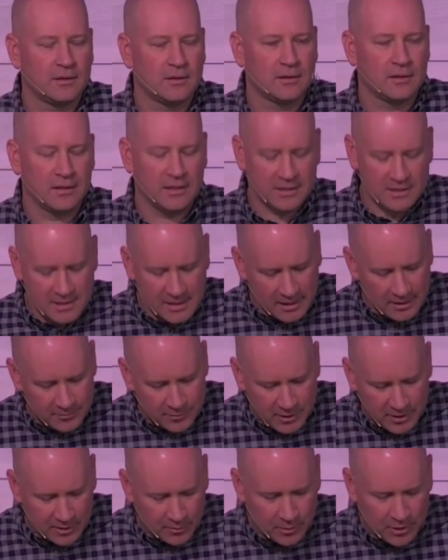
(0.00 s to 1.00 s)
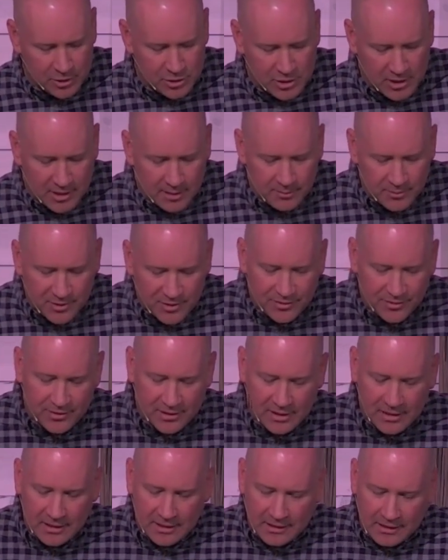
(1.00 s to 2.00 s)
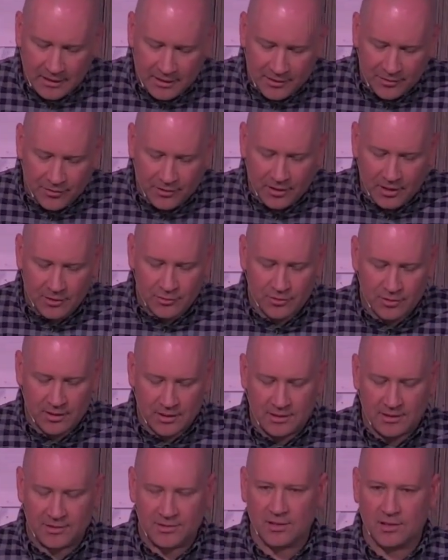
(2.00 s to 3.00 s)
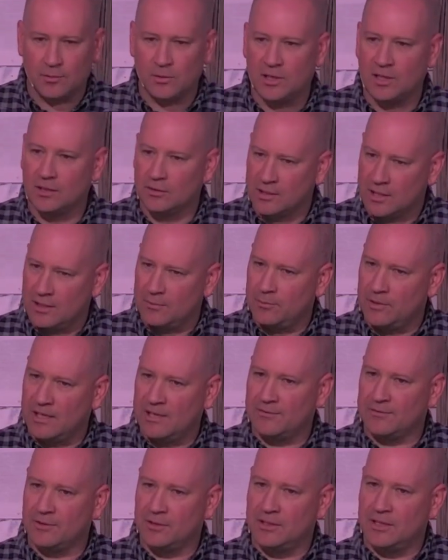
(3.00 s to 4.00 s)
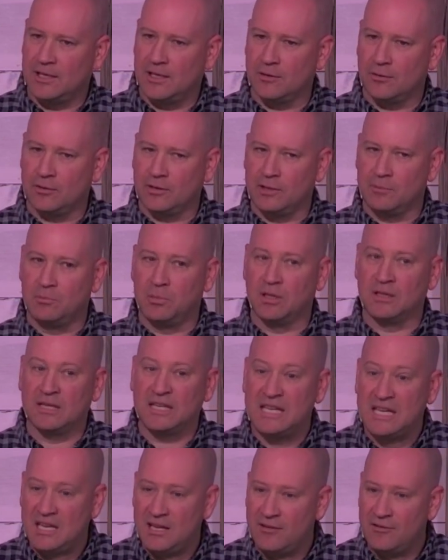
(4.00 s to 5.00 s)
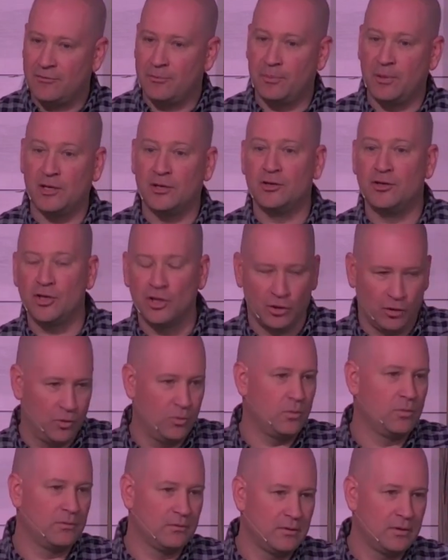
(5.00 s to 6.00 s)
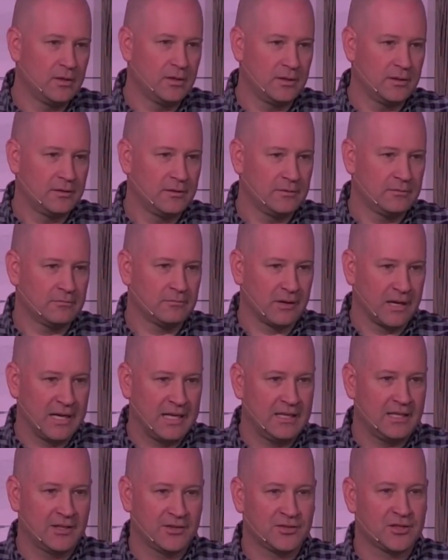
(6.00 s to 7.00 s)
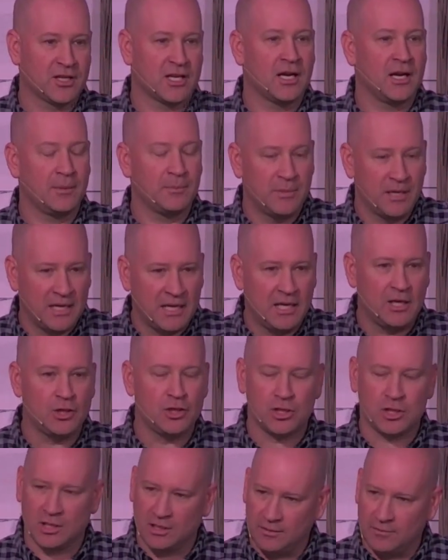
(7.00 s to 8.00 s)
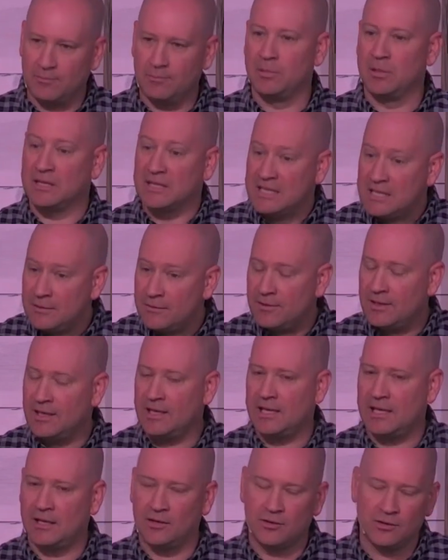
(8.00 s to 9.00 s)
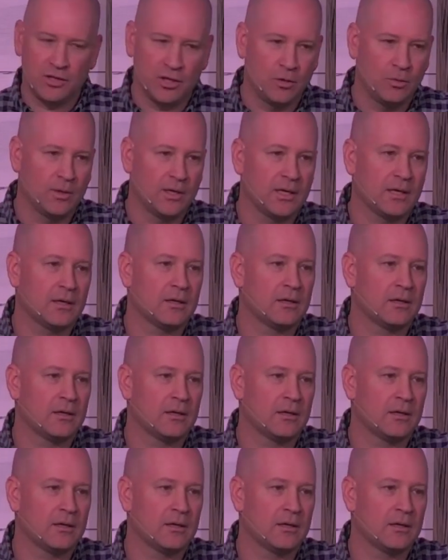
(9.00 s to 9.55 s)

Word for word: And that's not really what James is saying. He is not trying to say, well, okay, we have to not only believe, but do right? It's the combination of believing and doing.